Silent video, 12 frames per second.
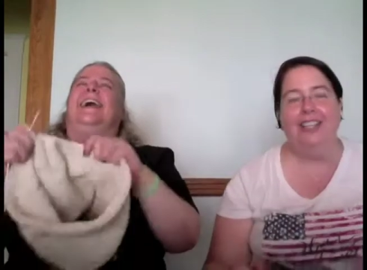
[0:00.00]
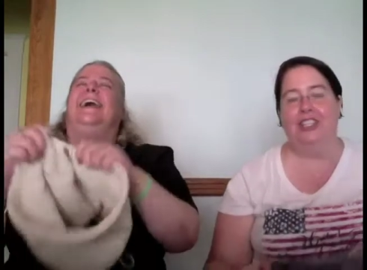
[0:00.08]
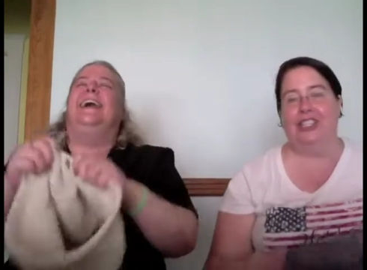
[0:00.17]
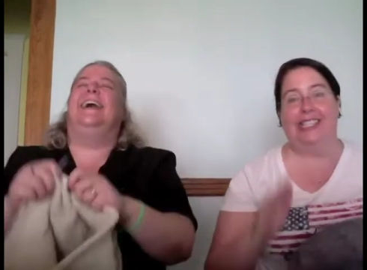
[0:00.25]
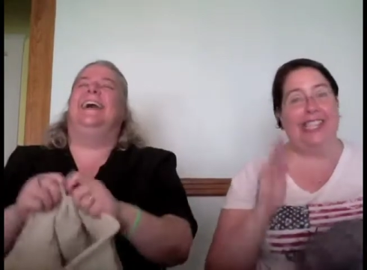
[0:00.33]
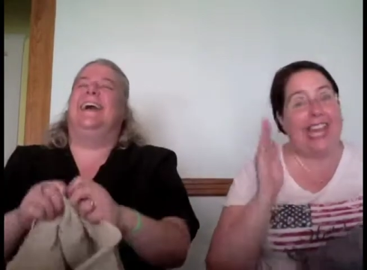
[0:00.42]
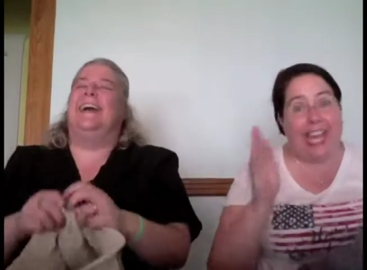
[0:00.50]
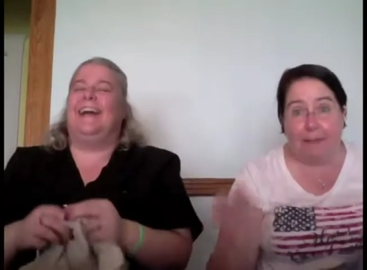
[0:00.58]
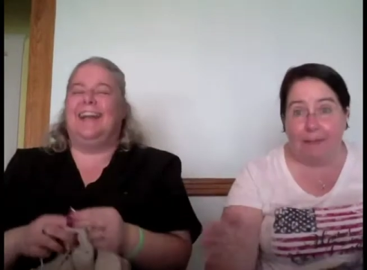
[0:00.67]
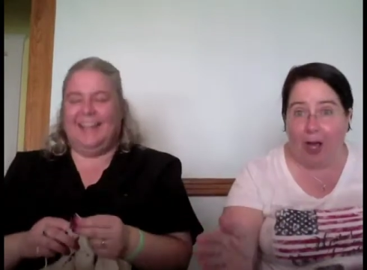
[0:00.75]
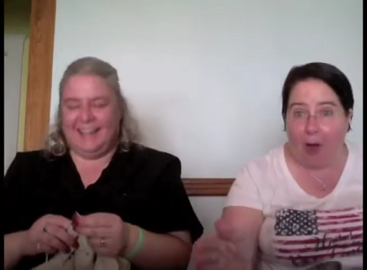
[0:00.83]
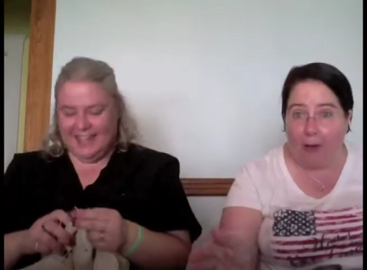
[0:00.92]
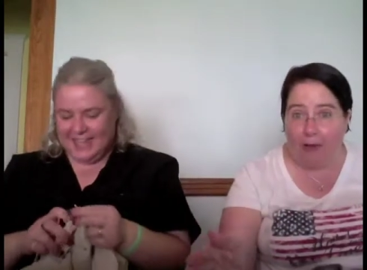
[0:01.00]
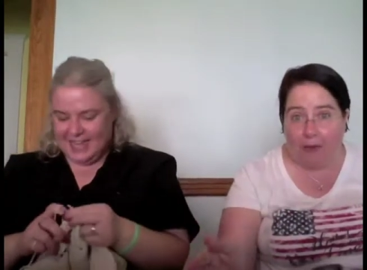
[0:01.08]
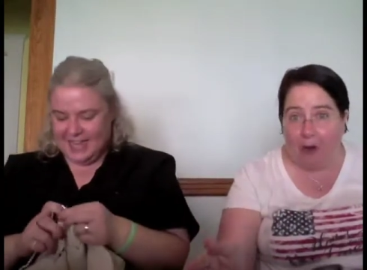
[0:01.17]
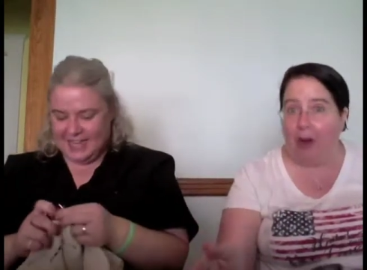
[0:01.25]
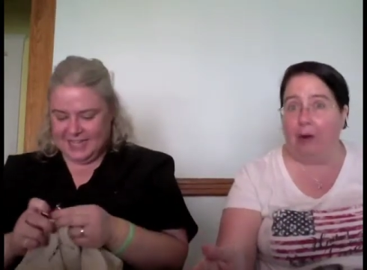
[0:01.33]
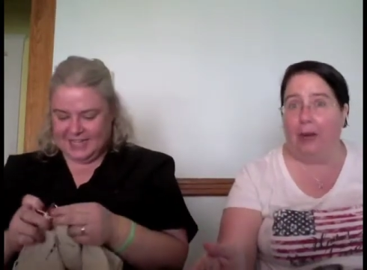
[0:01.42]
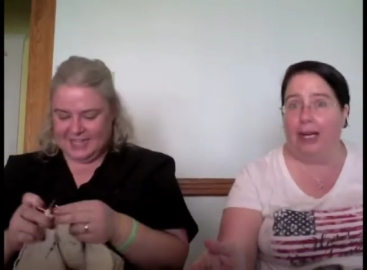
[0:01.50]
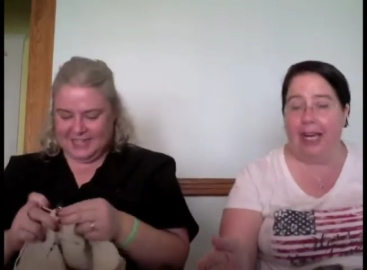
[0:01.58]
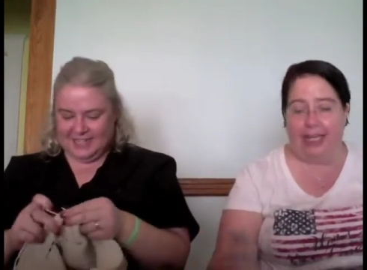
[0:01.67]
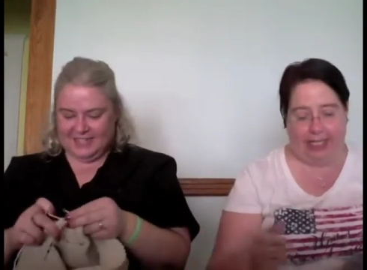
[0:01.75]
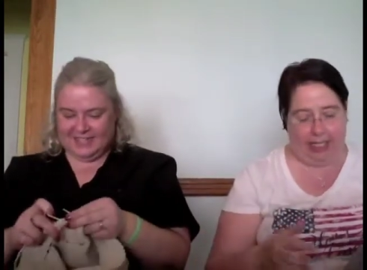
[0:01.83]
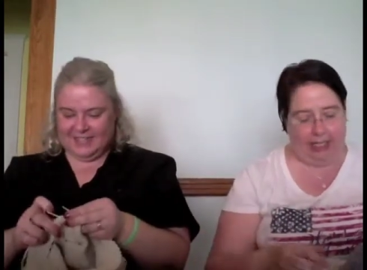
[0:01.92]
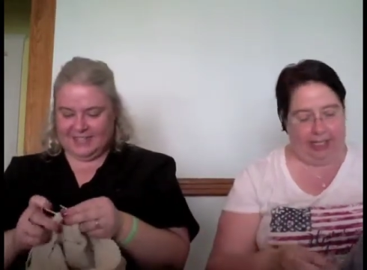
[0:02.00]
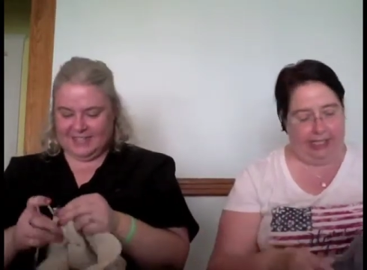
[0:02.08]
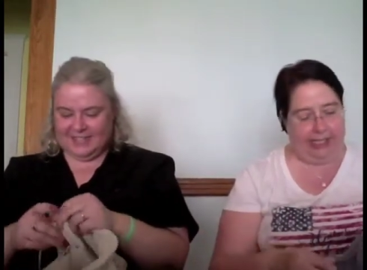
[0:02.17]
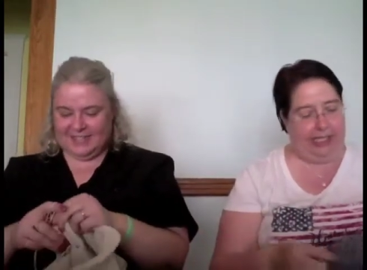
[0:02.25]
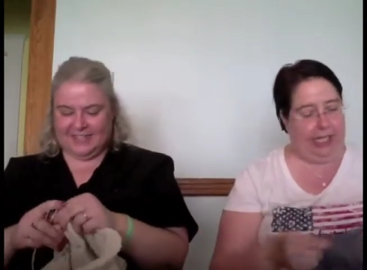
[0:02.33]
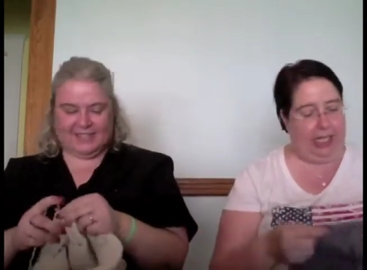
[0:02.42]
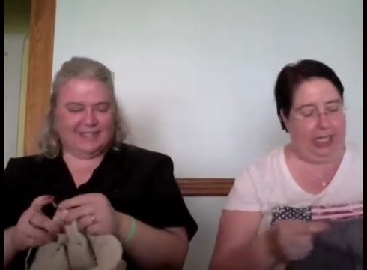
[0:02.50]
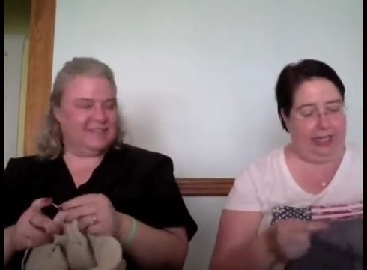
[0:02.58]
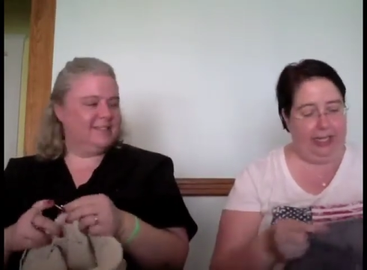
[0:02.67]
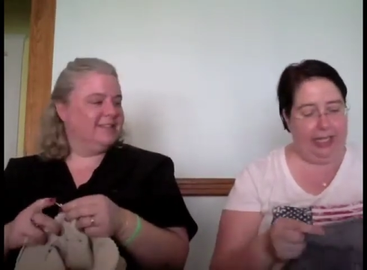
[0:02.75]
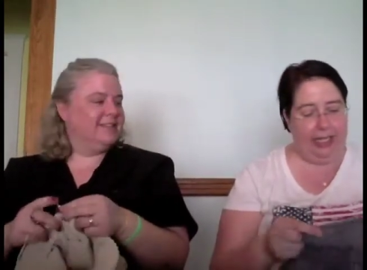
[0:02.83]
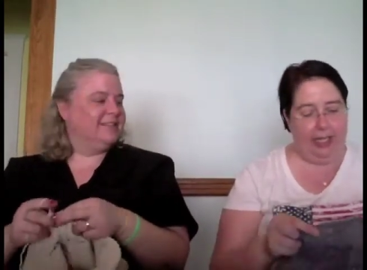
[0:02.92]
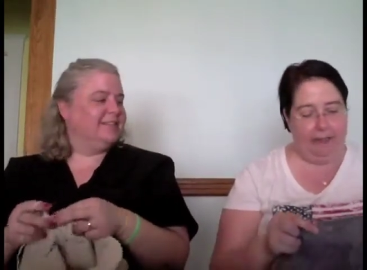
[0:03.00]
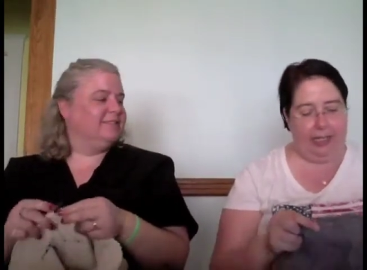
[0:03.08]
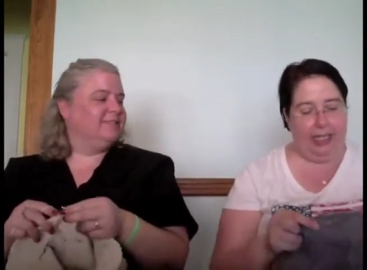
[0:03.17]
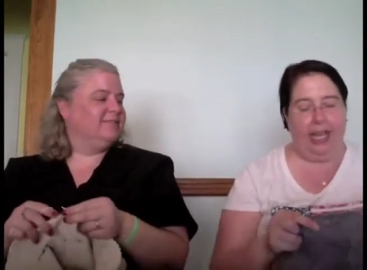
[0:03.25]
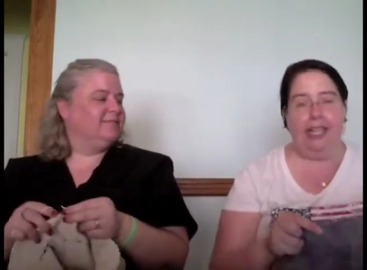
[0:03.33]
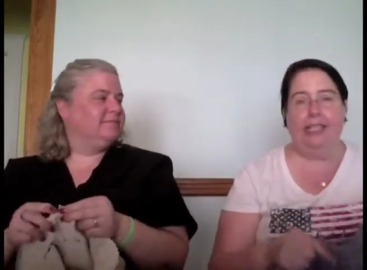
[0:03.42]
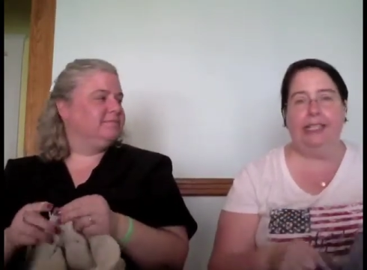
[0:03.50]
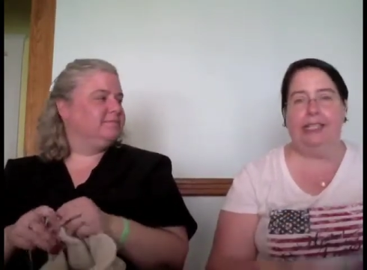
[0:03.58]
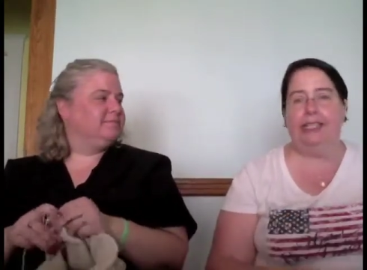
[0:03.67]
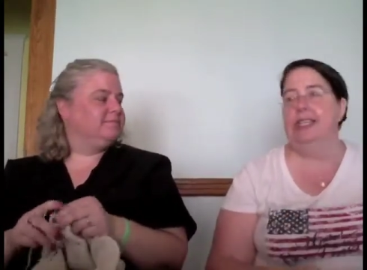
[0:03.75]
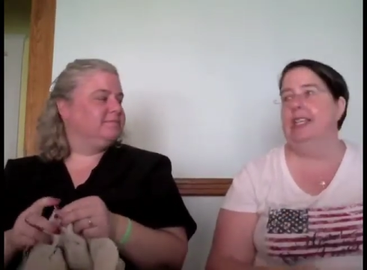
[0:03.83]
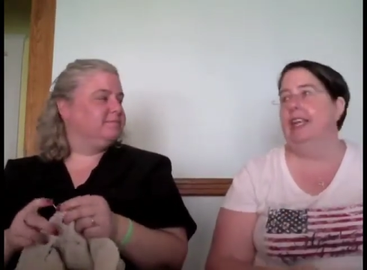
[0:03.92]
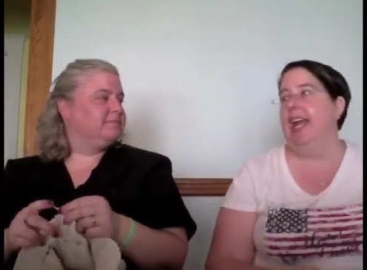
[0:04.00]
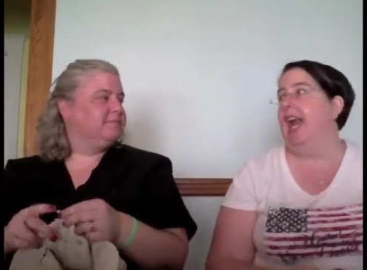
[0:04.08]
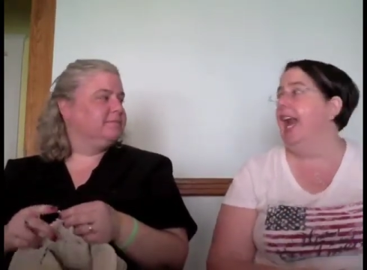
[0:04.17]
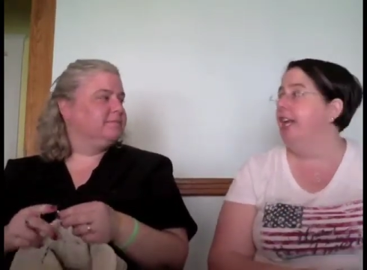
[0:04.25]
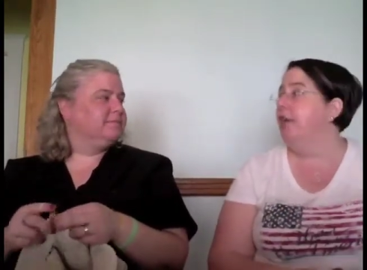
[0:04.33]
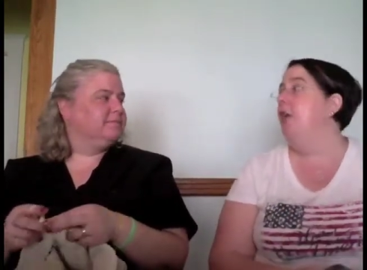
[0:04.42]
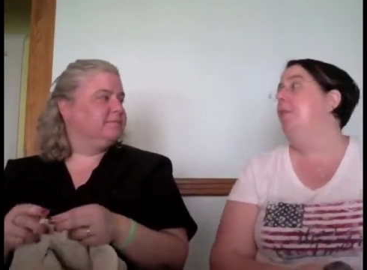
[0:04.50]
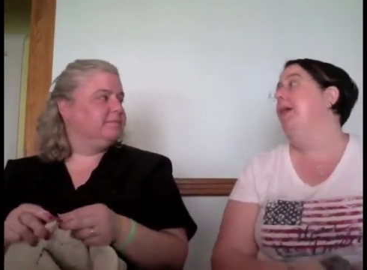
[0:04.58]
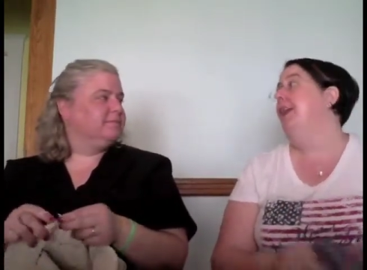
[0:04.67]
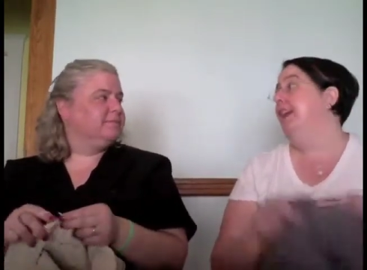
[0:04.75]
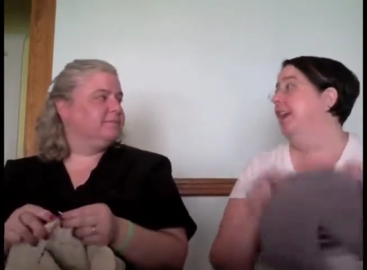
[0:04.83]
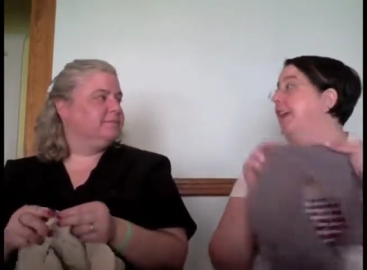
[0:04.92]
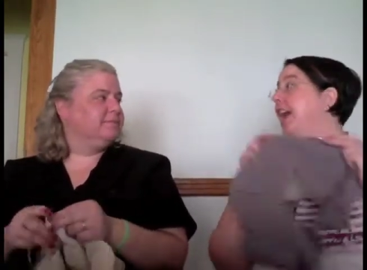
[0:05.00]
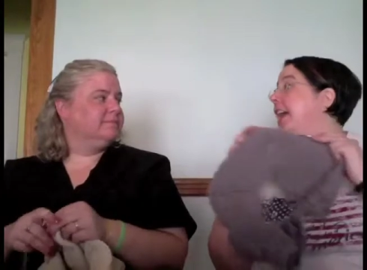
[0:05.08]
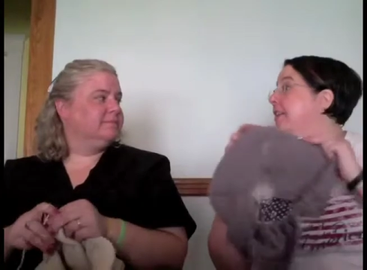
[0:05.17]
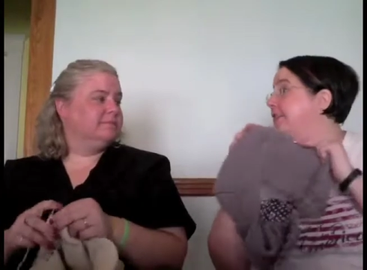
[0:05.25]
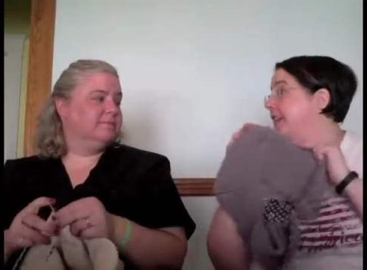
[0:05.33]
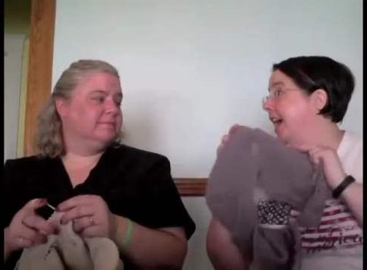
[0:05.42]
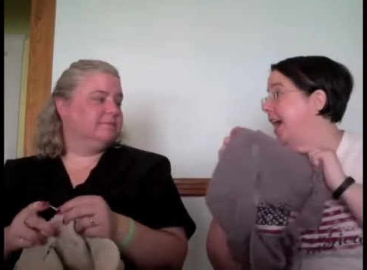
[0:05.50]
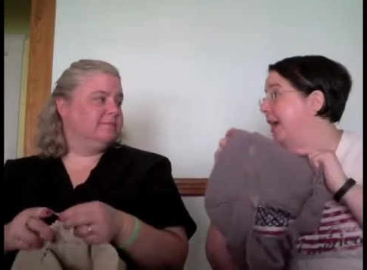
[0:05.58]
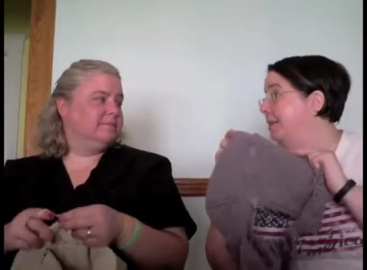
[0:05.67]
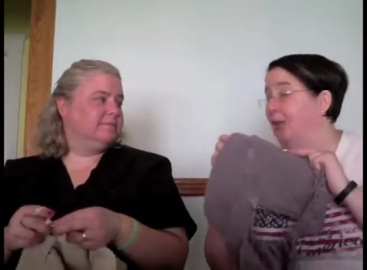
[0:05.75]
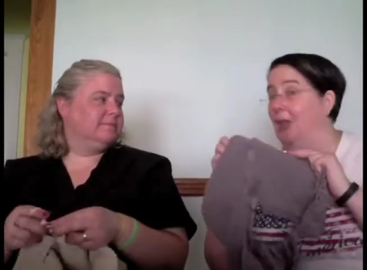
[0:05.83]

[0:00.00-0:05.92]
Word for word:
Speaker 1: Just keep going forward until it's done. Because ain't nobody going to have time to